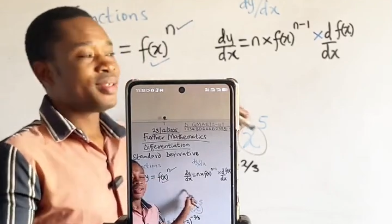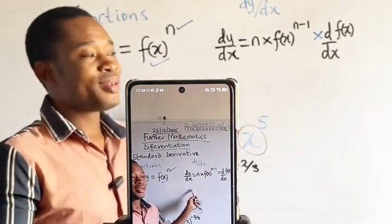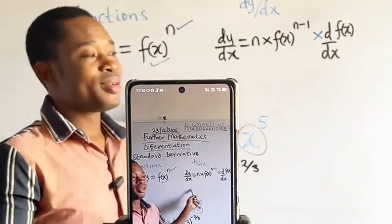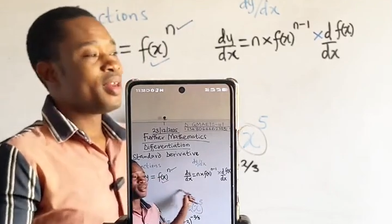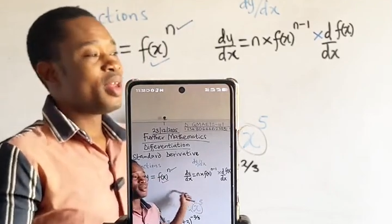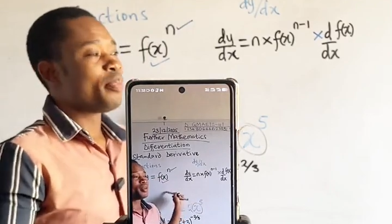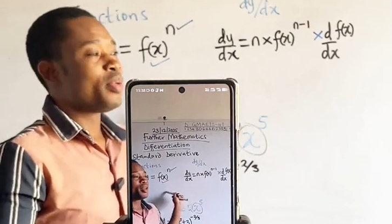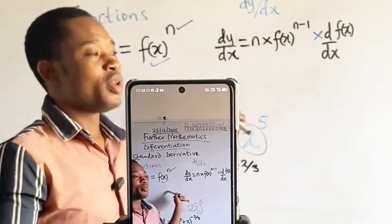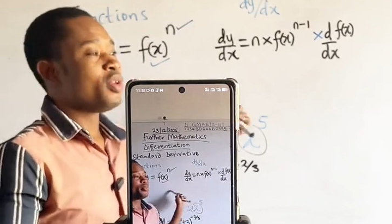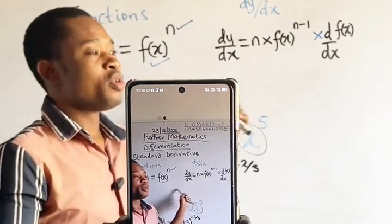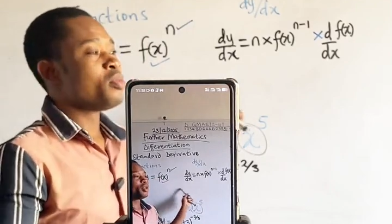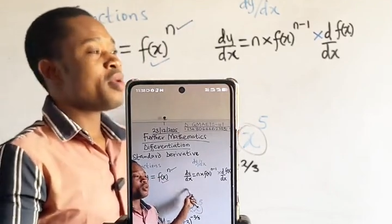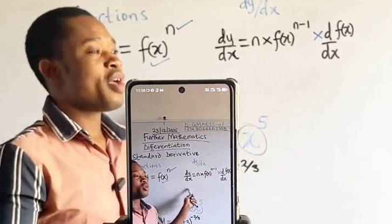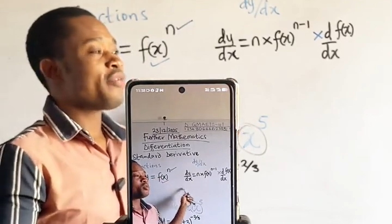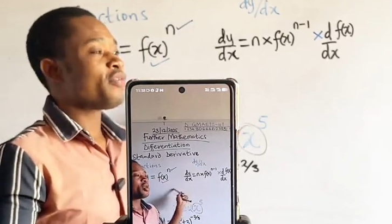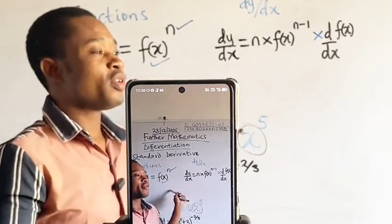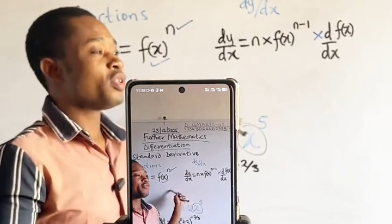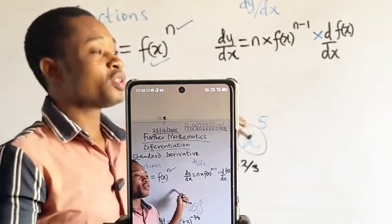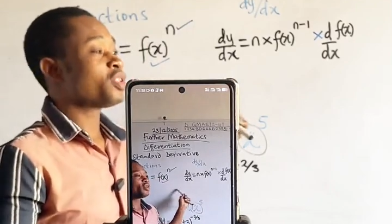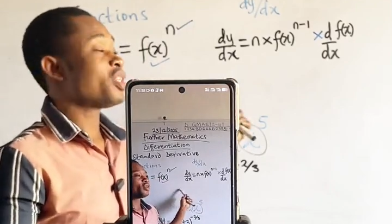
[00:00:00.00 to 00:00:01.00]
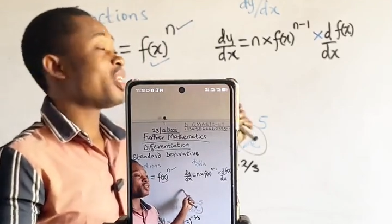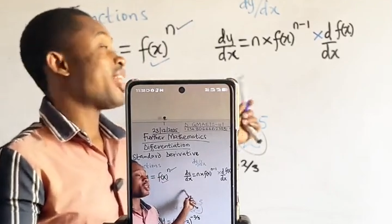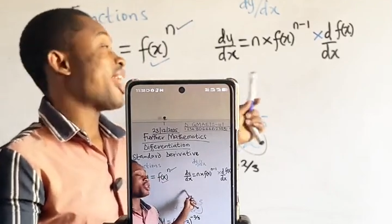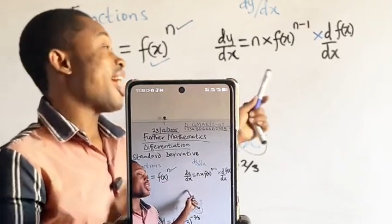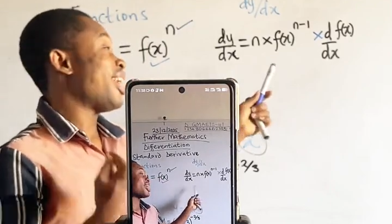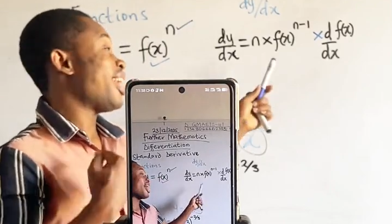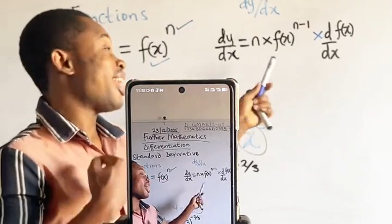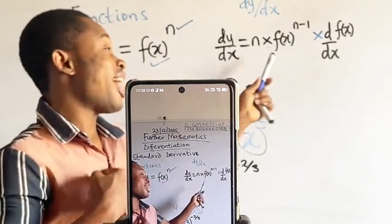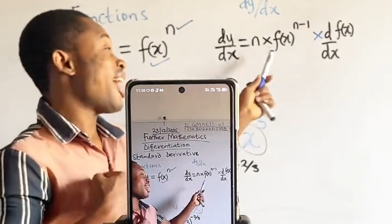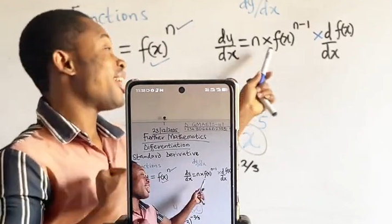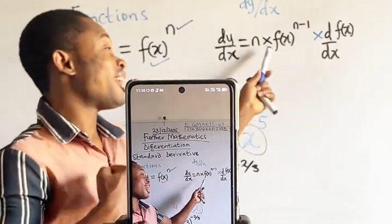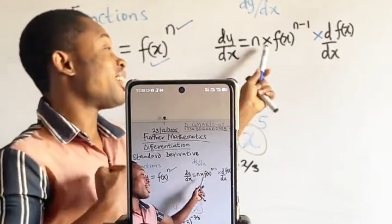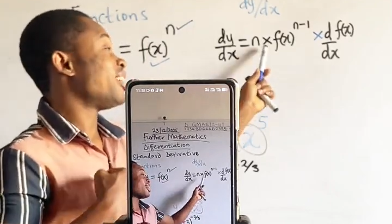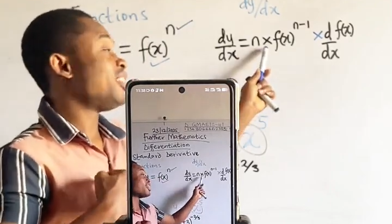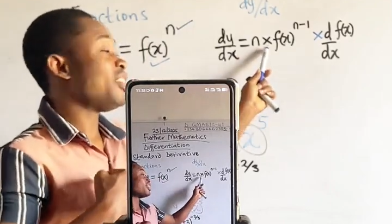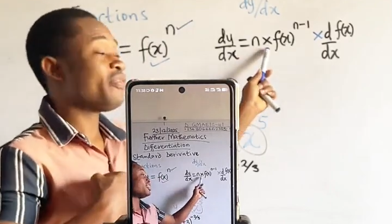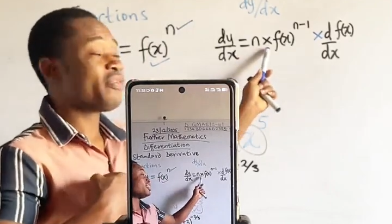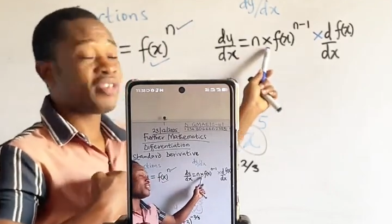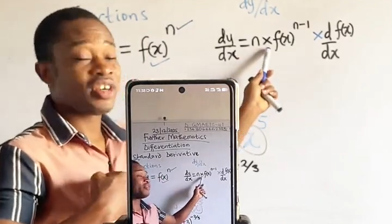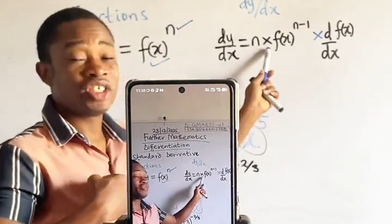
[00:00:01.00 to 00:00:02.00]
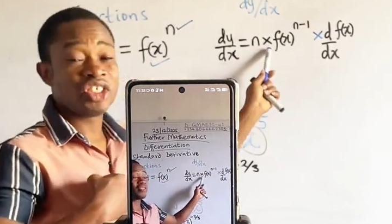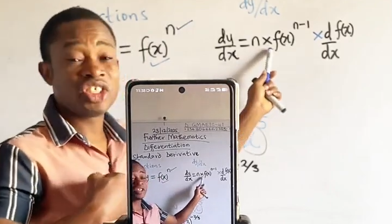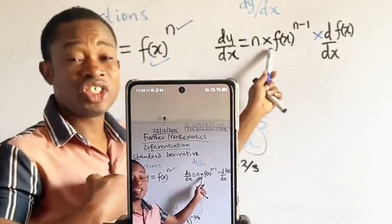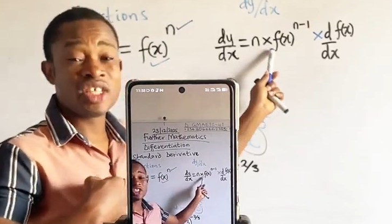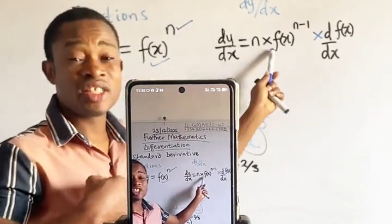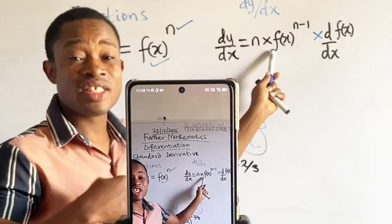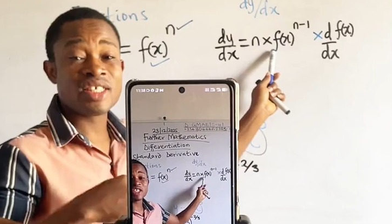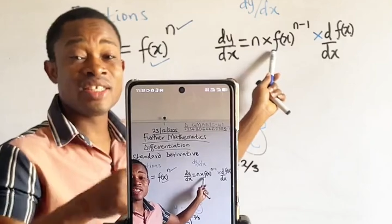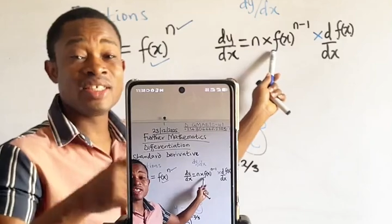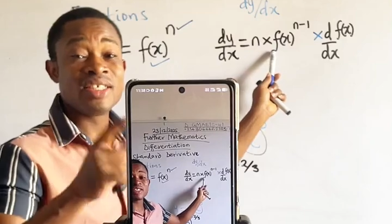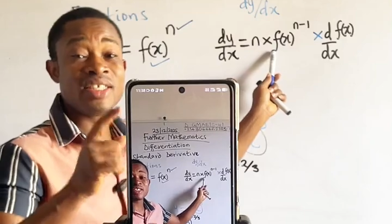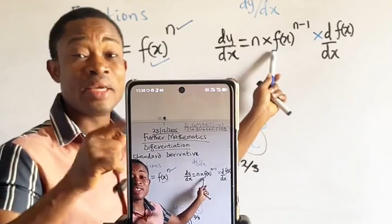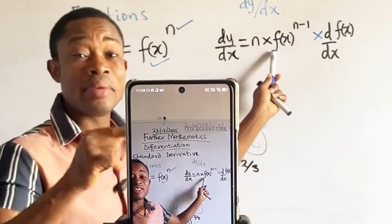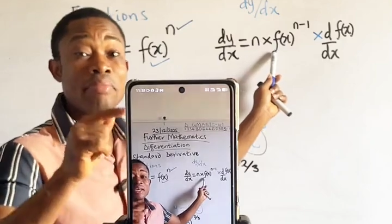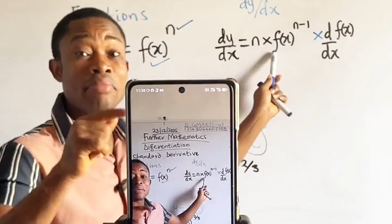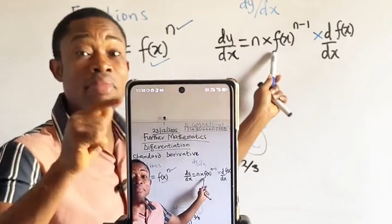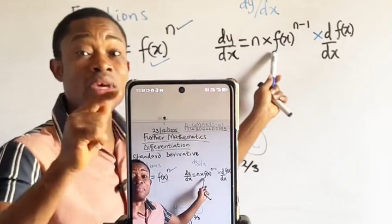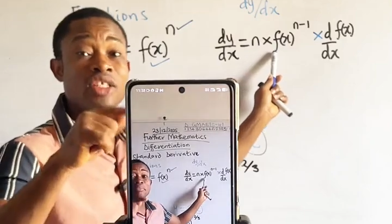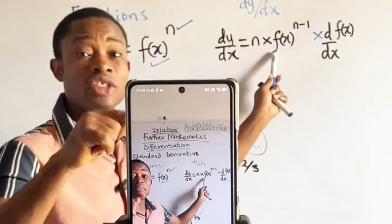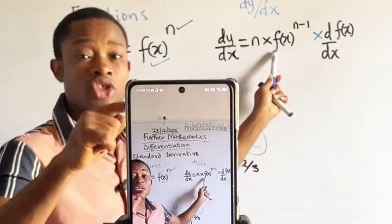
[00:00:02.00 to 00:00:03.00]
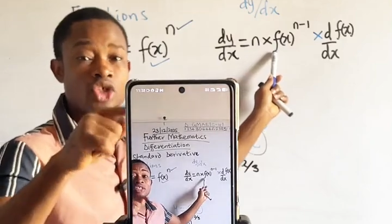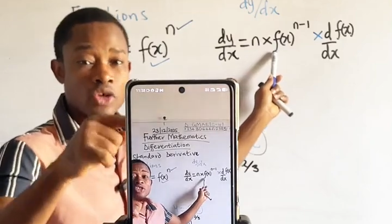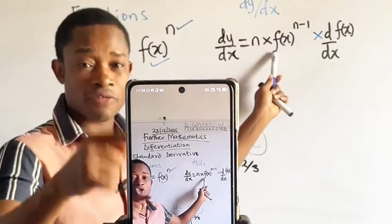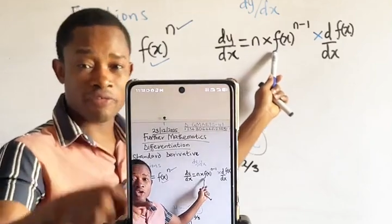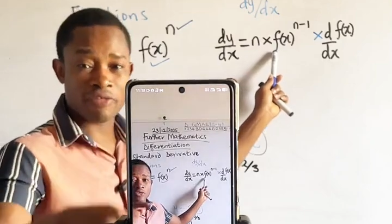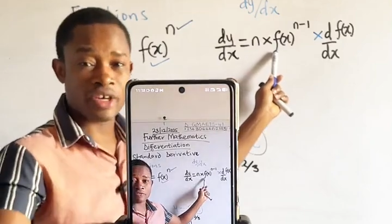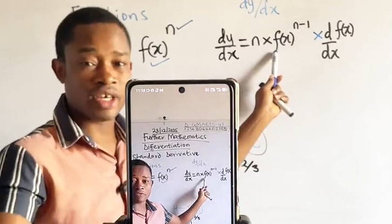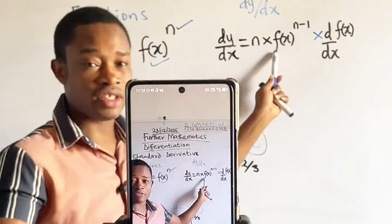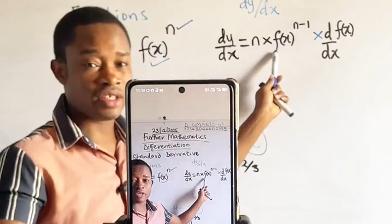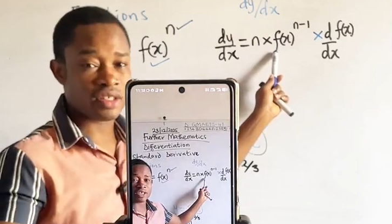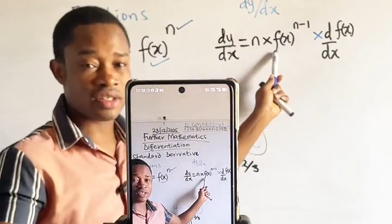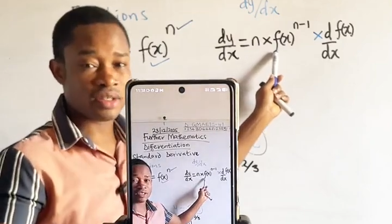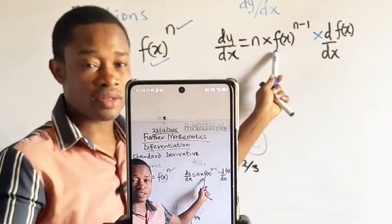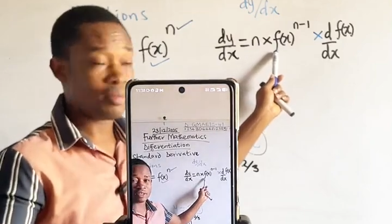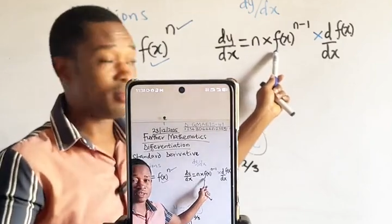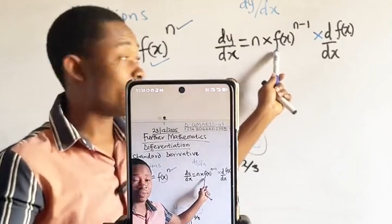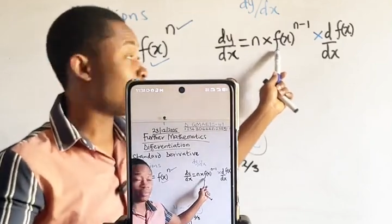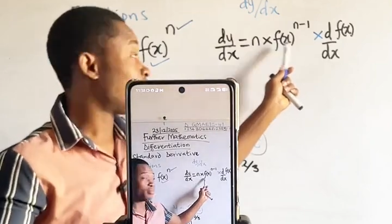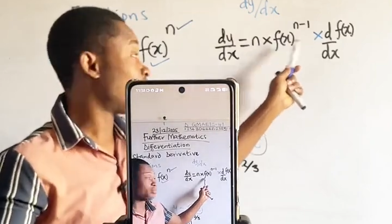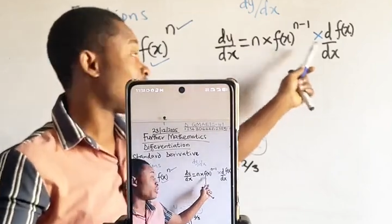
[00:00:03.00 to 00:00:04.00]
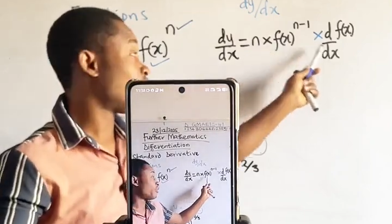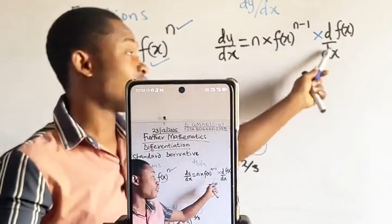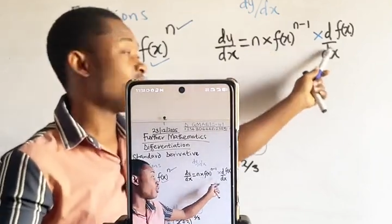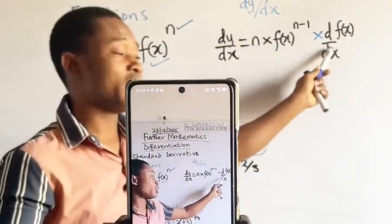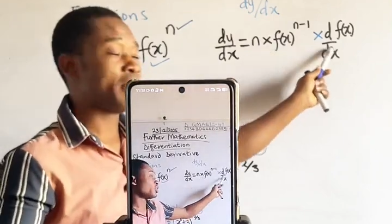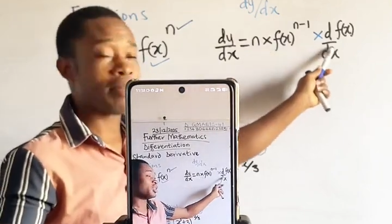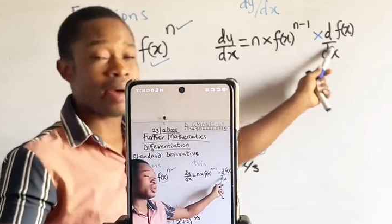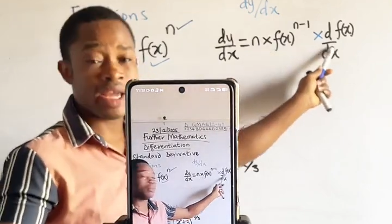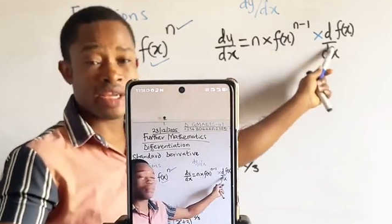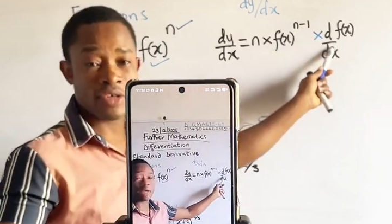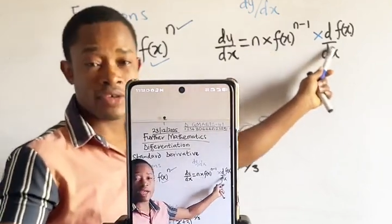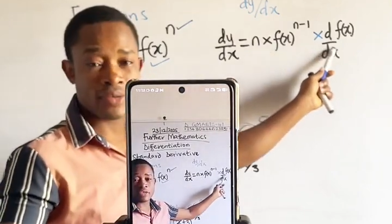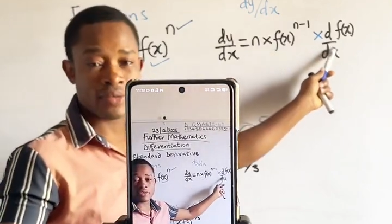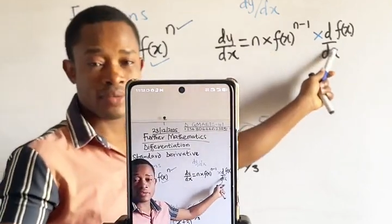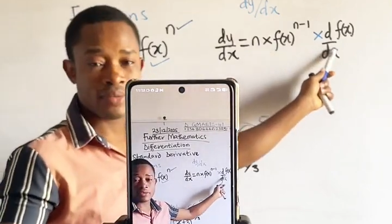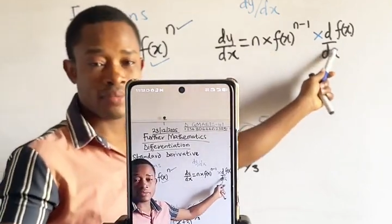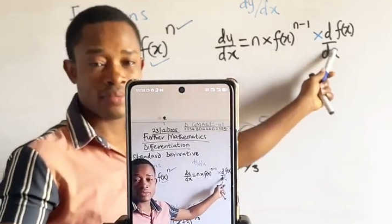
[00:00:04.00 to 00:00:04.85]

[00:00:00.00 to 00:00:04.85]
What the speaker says: only polynomial function that I like differentiating the major first, before the minor.